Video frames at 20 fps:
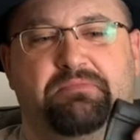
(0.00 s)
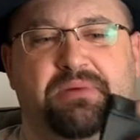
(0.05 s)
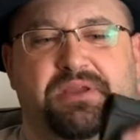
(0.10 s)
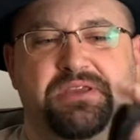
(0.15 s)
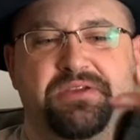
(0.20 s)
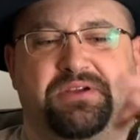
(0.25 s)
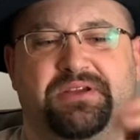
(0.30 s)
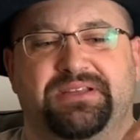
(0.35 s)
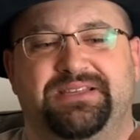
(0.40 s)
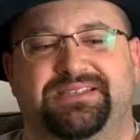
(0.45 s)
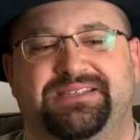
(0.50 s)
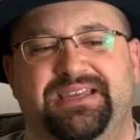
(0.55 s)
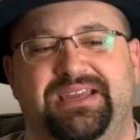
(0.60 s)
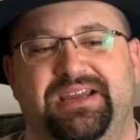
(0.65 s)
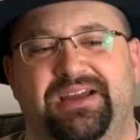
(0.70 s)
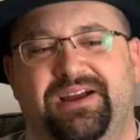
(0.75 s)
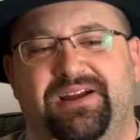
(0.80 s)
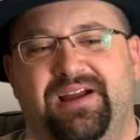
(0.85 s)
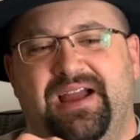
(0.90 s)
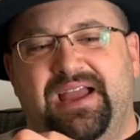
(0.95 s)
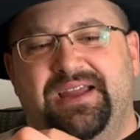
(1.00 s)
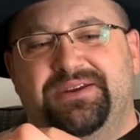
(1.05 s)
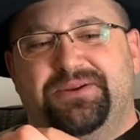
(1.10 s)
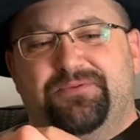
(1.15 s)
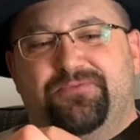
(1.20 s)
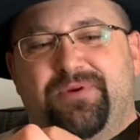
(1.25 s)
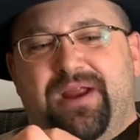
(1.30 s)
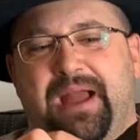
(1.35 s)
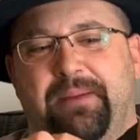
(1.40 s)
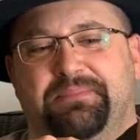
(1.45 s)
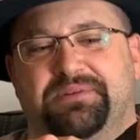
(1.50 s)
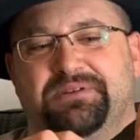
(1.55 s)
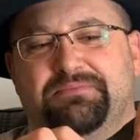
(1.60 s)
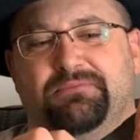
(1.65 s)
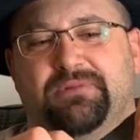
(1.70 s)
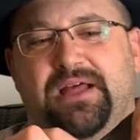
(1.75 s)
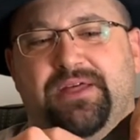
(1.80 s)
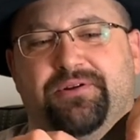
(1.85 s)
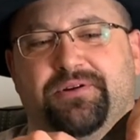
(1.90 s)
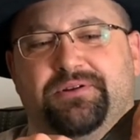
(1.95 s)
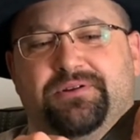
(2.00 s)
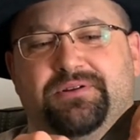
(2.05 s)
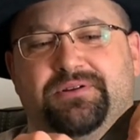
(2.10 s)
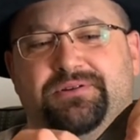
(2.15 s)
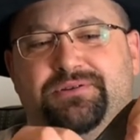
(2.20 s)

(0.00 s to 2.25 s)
but you can see here I had to wrap some leather